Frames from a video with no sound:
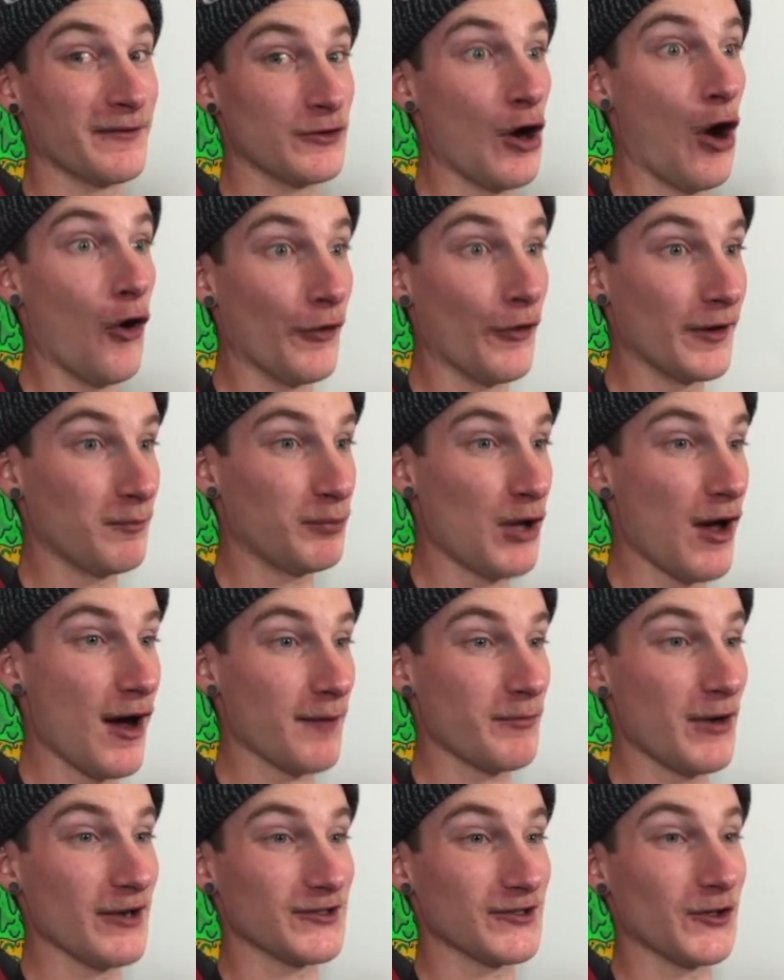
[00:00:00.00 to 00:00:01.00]
going to
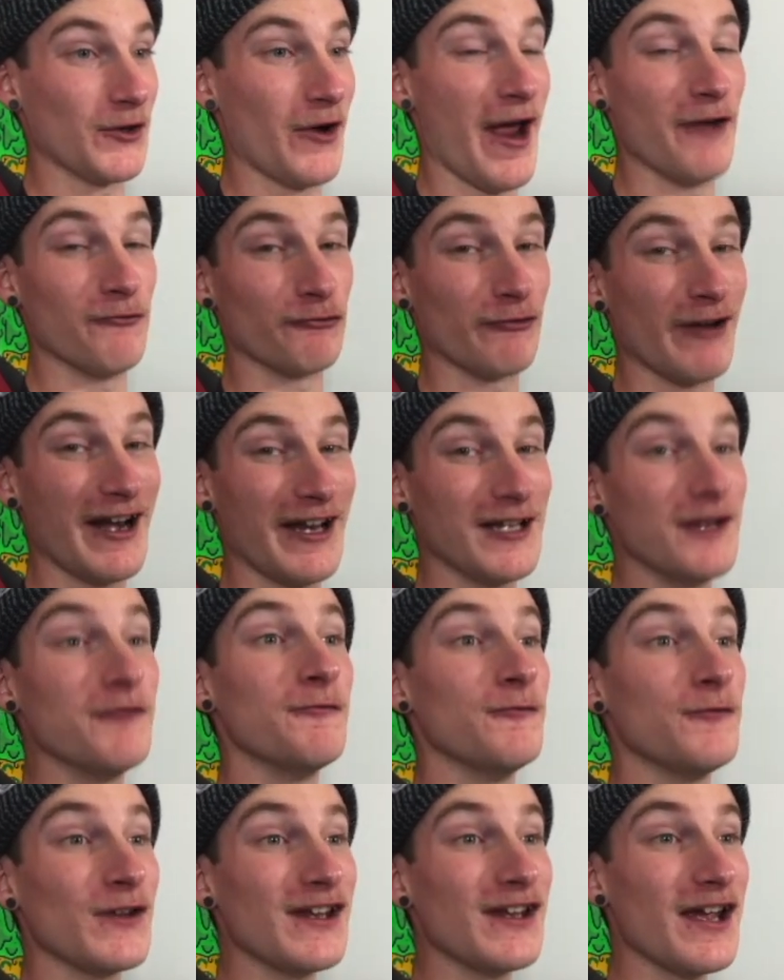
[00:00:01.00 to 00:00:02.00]
Blockbuster and renting
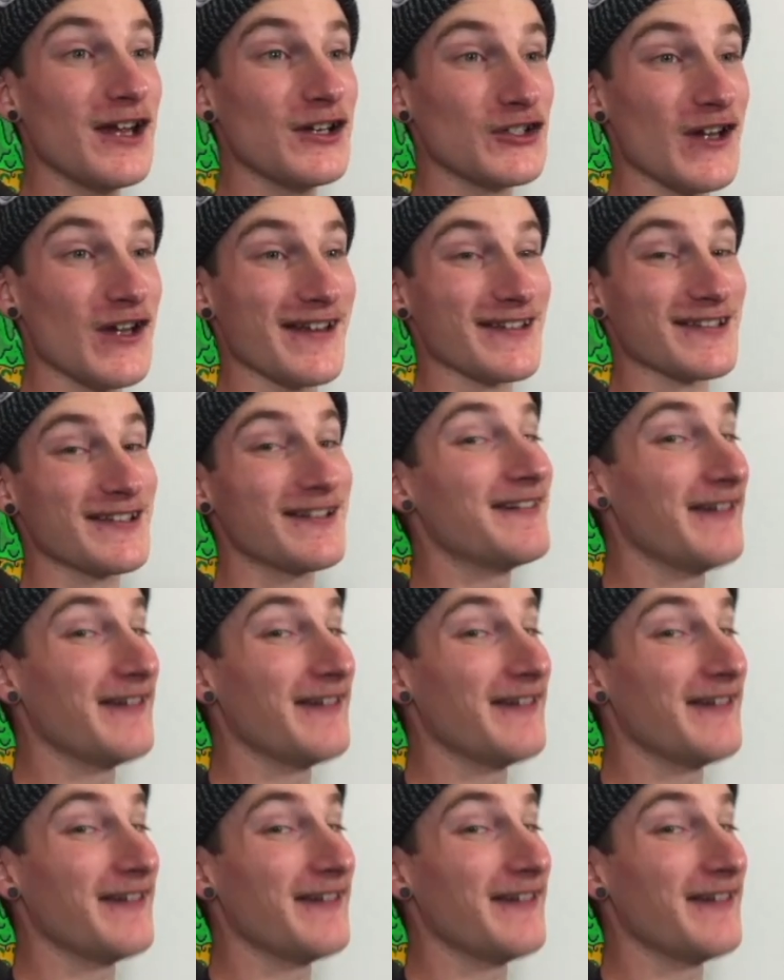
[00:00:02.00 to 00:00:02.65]
VHS.